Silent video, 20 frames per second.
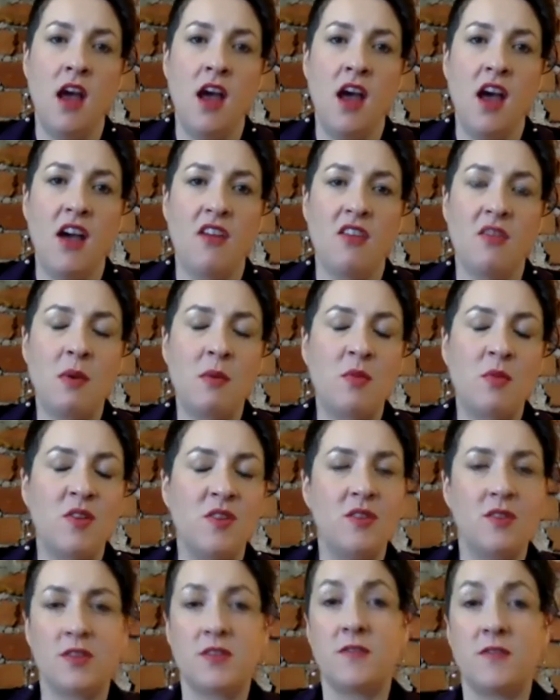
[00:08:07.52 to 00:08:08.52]
I remember in
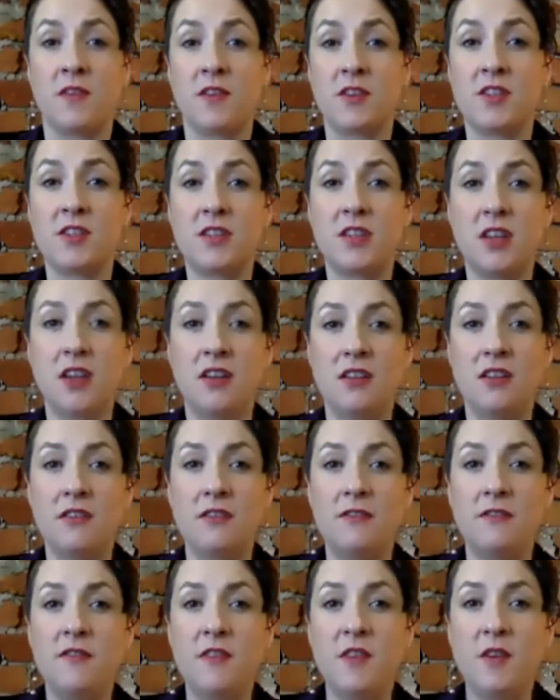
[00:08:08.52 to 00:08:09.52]
those first
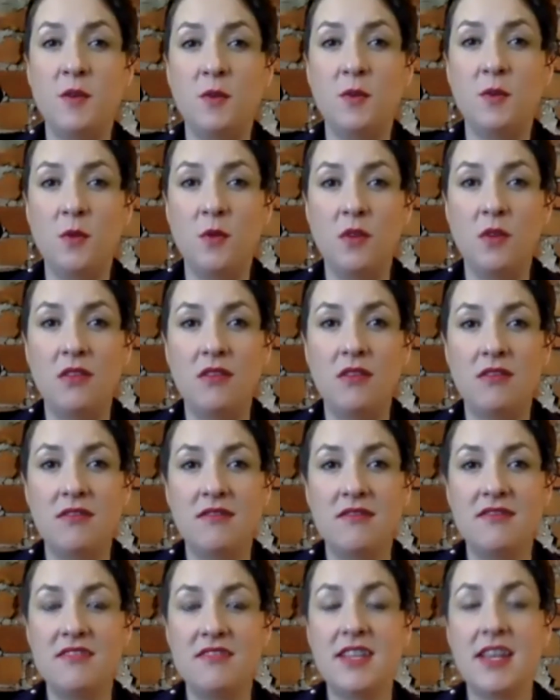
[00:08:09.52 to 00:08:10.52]
few
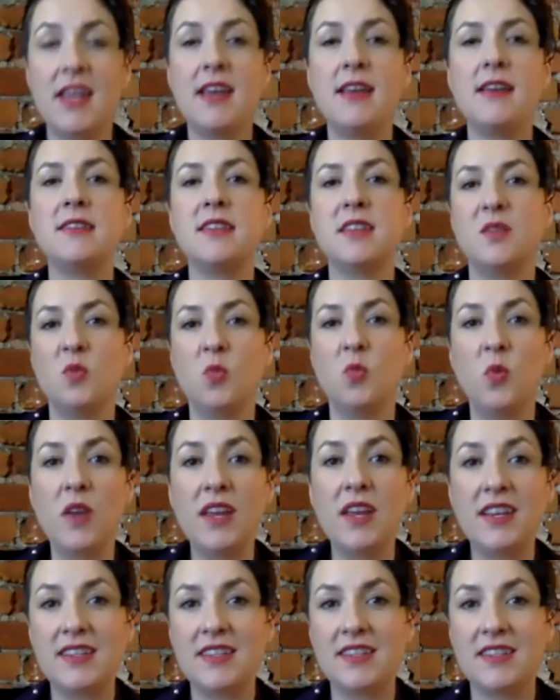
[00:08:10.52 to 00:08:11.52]
days and
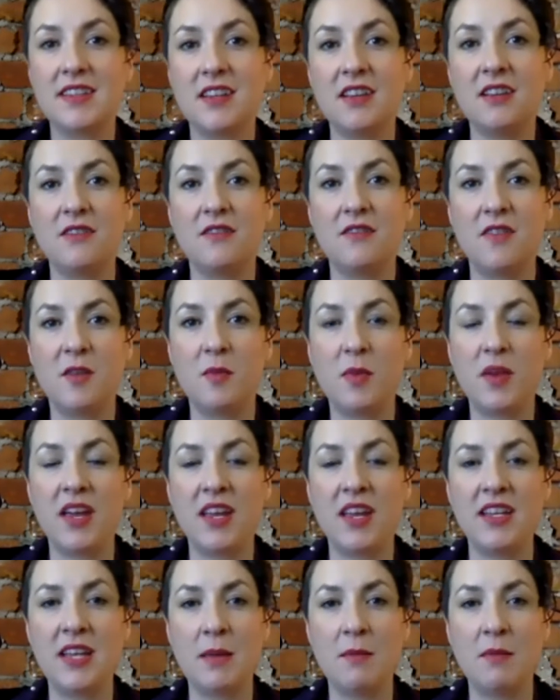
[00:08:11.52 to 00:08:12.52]
weeks of the
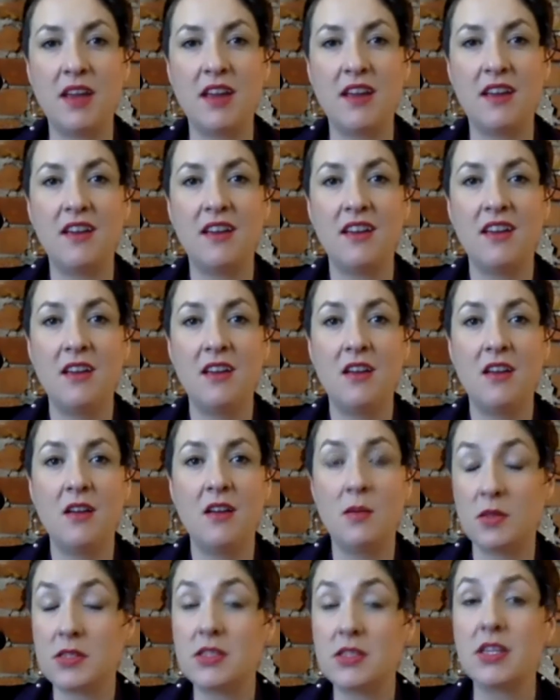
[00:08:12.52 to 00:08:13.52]
pandemic,
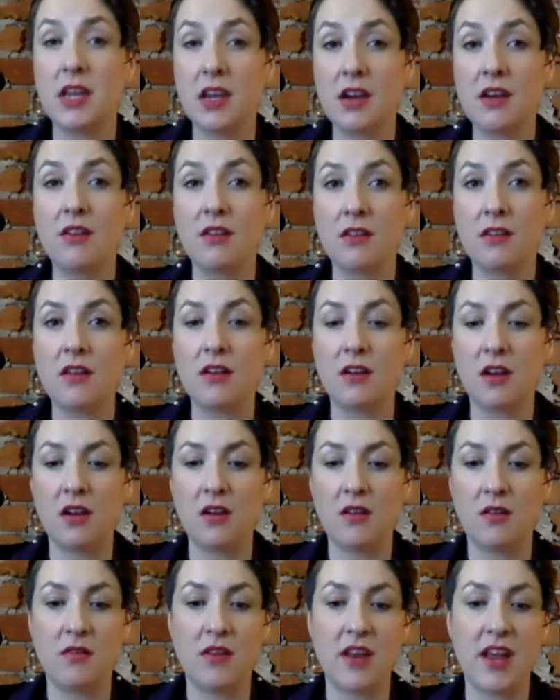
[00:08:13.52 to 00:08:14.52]
almost a year
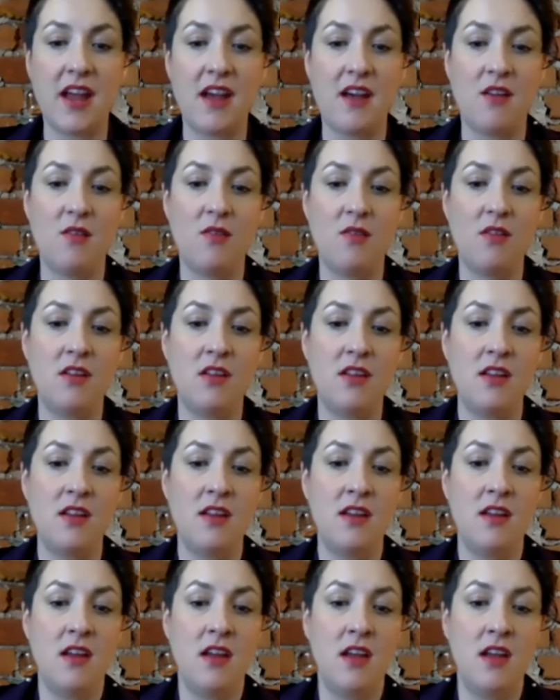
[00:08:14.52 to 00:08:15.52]
ago now,
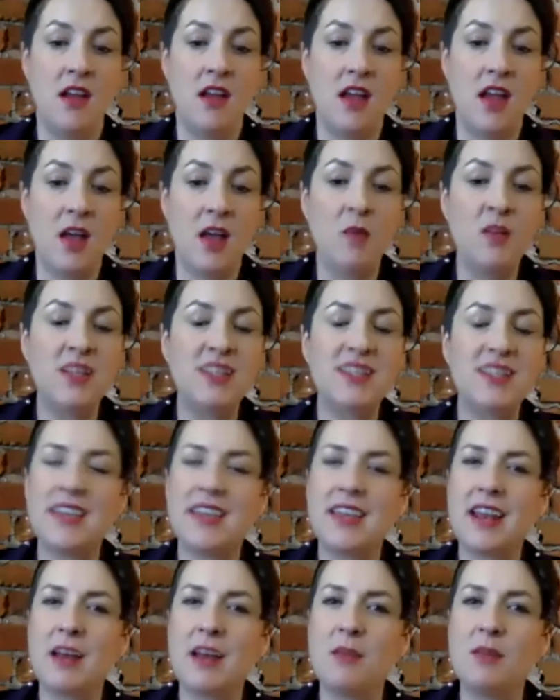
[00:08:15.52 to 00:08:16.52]
I wouldn't say
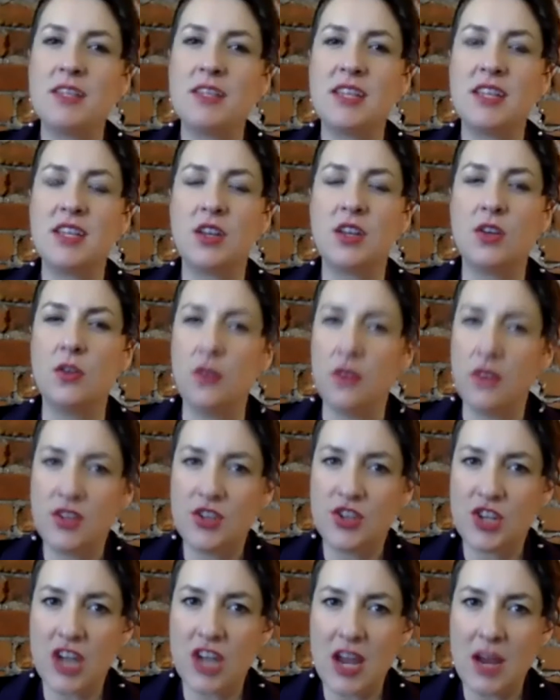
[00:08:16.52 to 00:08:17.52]
that I was in good
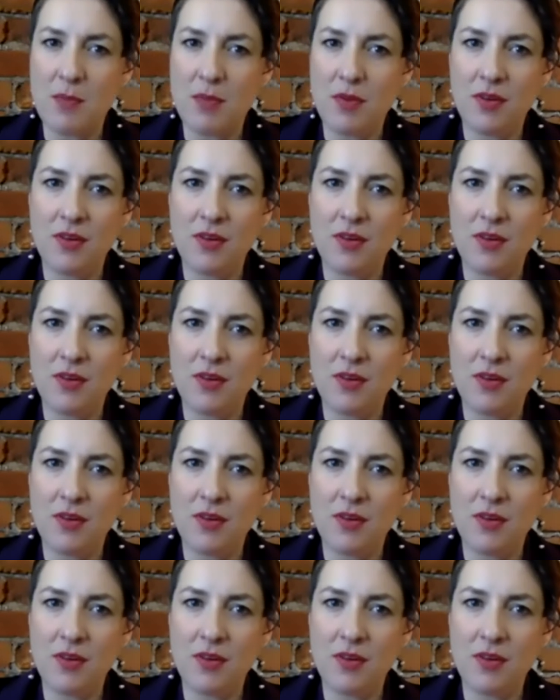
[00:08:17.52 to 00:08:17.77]
shape.